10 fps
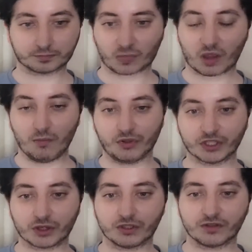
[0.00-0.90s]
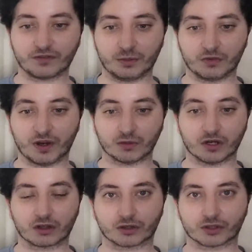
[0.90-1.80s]
But this goes in theme of how
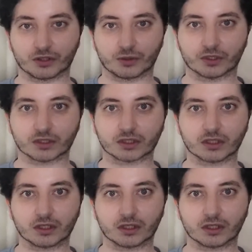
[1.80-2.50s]
dark the show is.